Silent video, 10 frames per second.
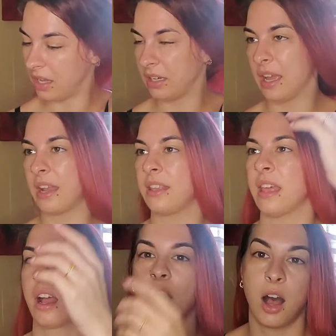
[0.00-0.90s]
and getting
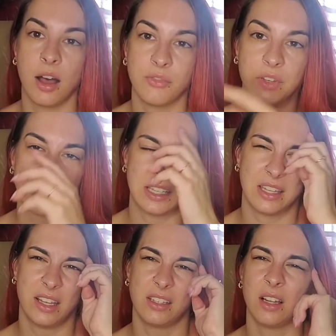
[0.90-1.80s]
that confidence. I
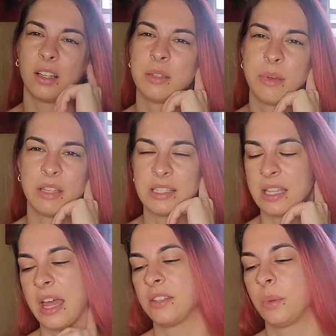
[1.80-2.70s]
think I talked about this
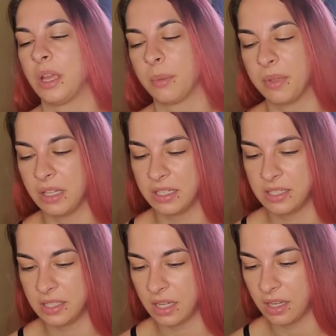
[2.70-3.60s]
last week, but let's
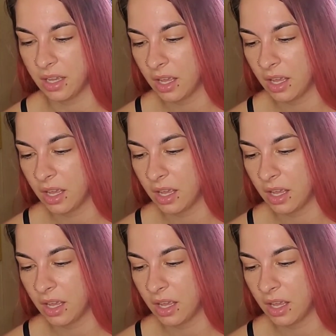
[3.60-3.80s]
see.